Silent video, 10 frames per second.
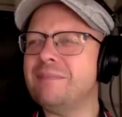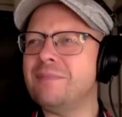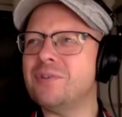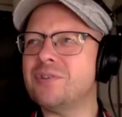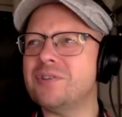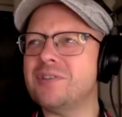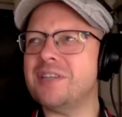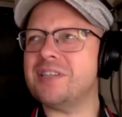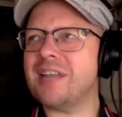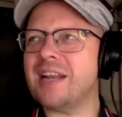because
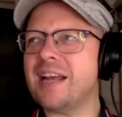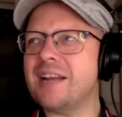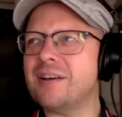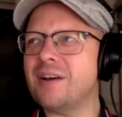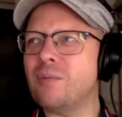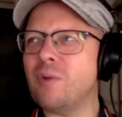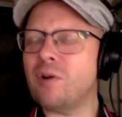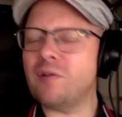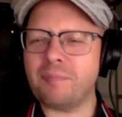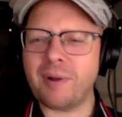Gnistan had a
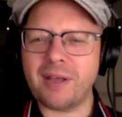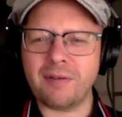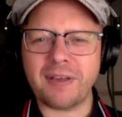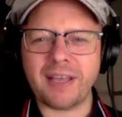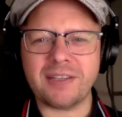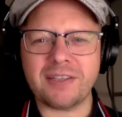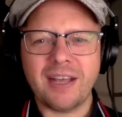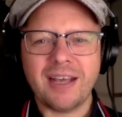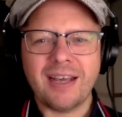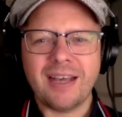one-off playoff against
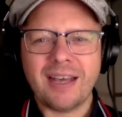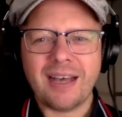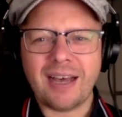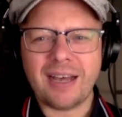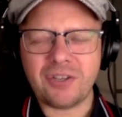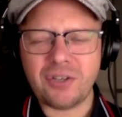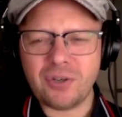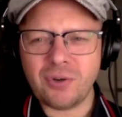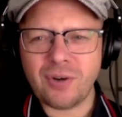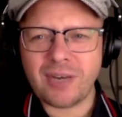
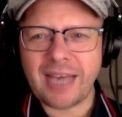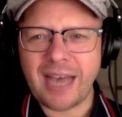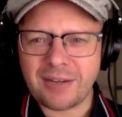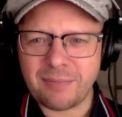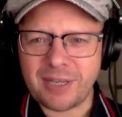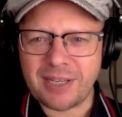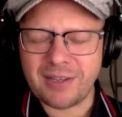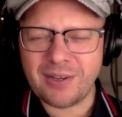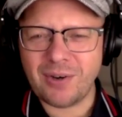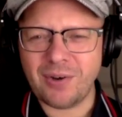HJK Academy
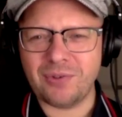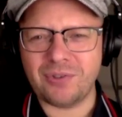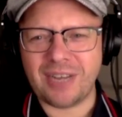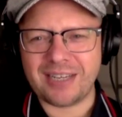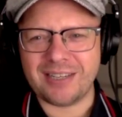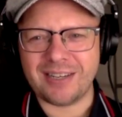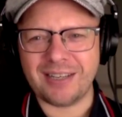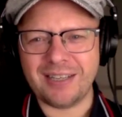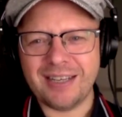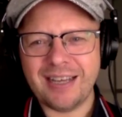on
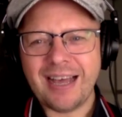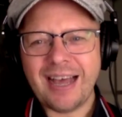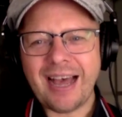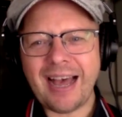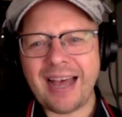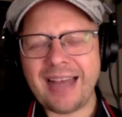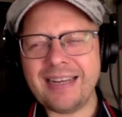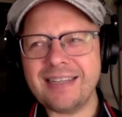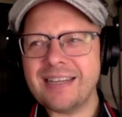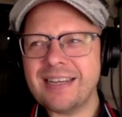Saturday. And